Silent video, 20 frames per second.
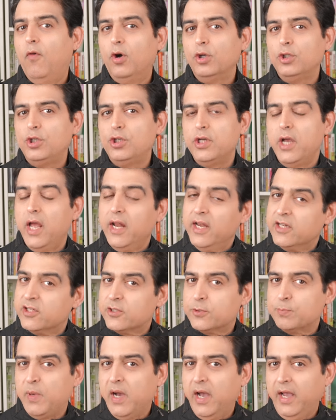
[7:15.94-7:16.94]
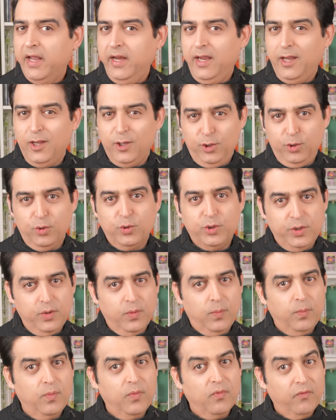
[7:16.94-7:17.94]
watch an inspiring
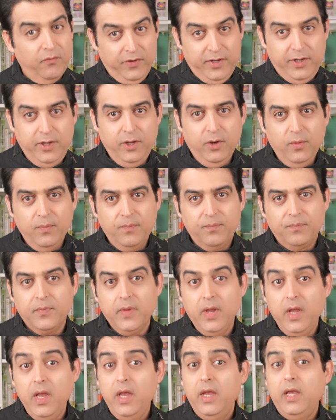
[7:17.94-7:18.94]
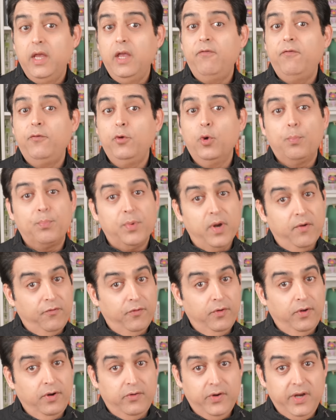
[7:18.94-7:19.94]
YouTube video. If you
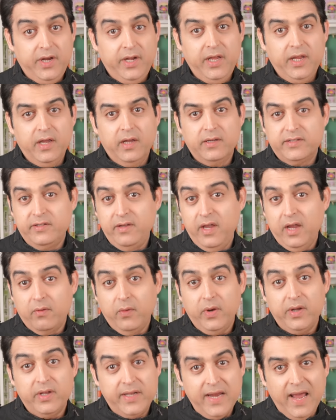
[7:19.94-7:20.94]
prefer reading a sacred